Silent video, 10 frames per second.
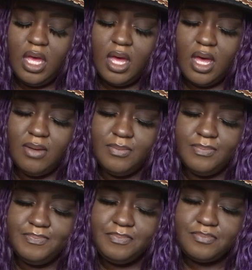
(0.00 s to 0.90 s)

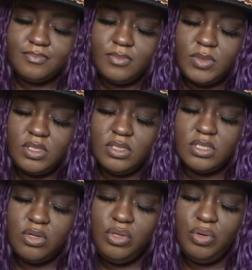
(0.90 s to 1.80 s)
Um,
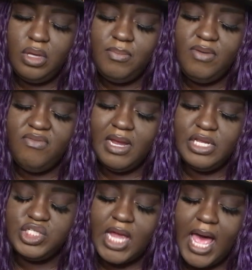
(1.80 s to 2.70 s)
so you could be
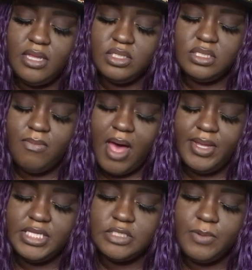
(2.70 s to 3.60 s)
very challenged
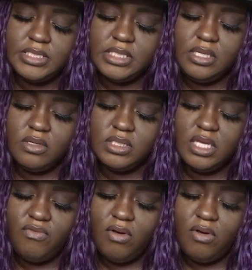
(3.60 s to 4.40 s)
about expressing yourself.